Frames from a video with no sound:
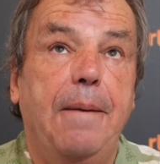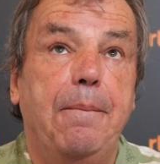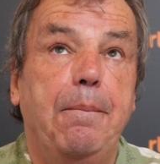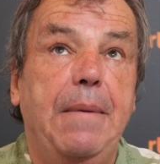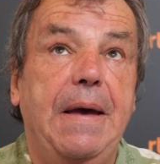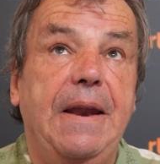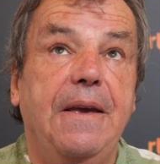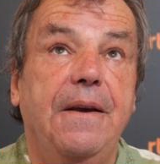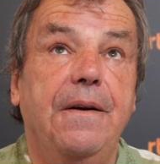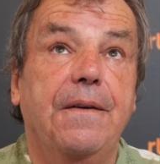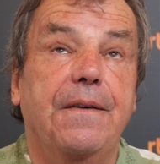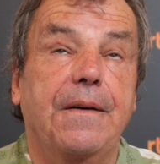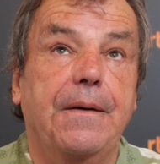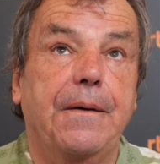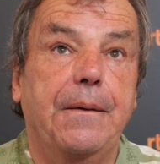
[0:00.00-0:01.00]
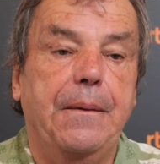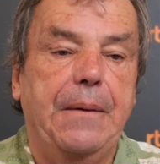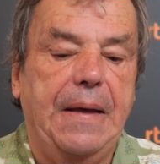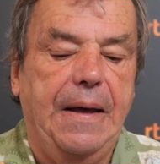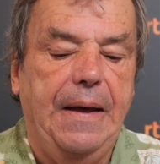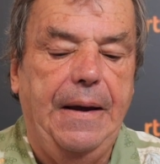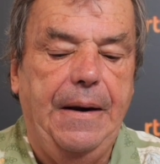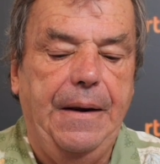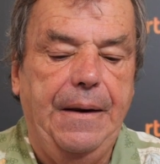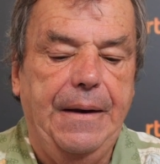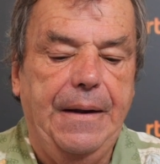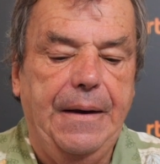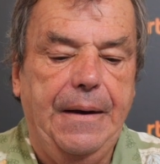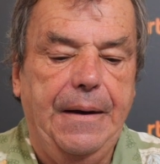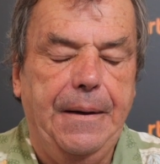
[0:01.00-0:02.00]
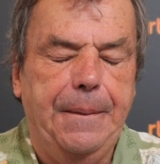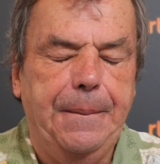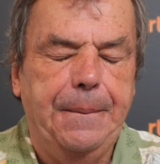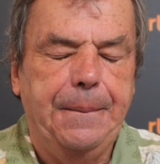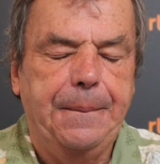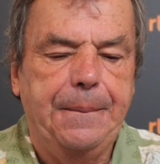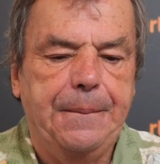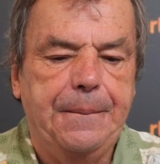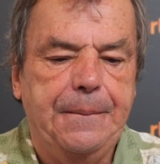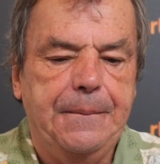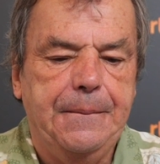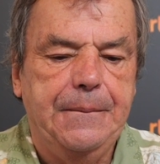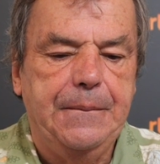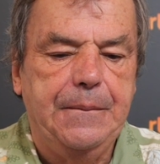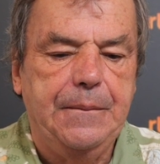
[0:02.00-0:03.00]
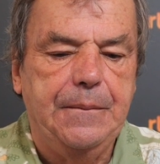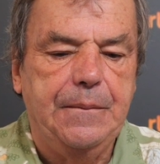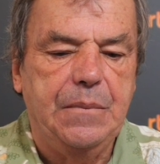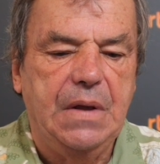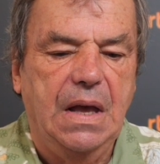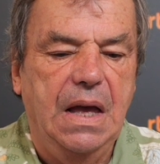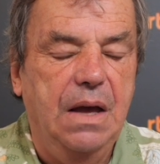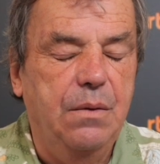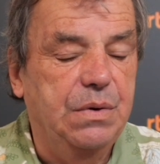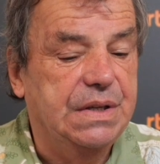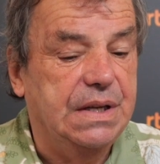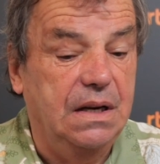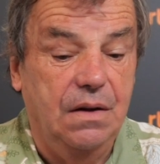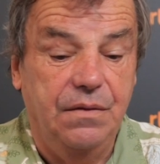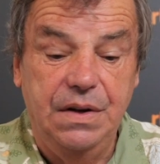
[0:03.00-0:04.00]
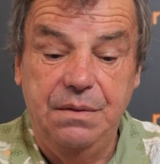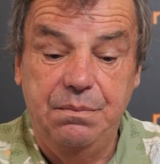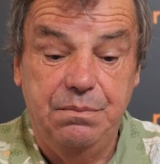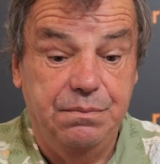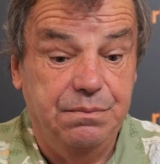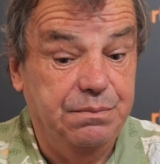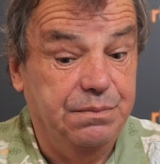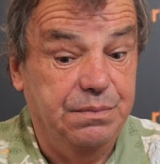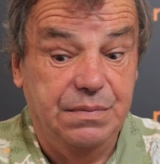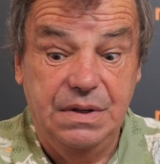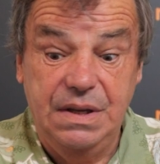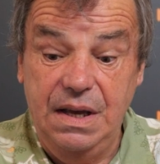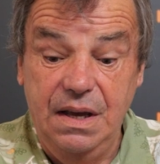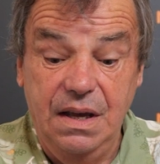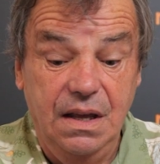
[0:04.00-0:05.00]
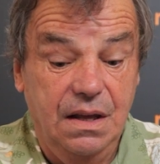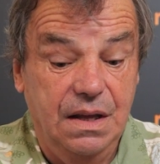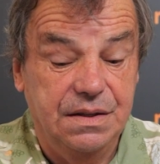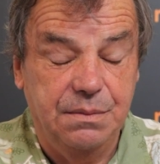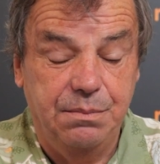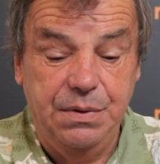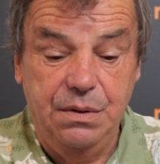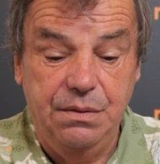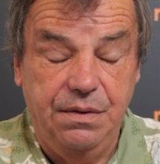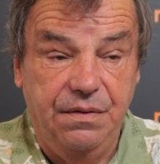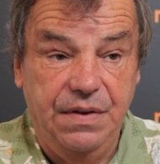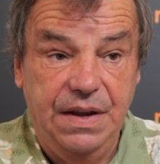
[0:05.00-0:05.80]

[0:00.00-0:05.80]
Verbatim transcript: many years ago, and uh, it was a lovely thing. It's a beautiful